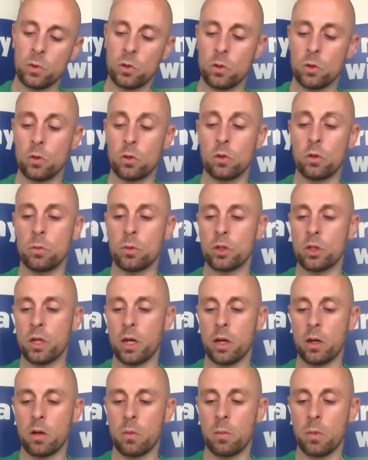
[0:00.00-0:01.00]
Just double
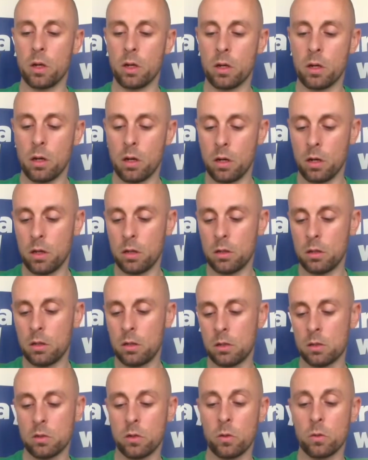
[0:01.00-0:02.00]
check on my card.
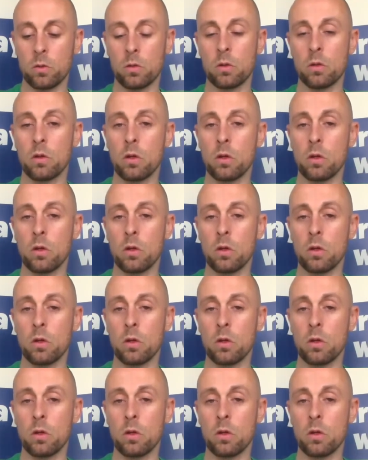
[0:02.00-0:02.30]
So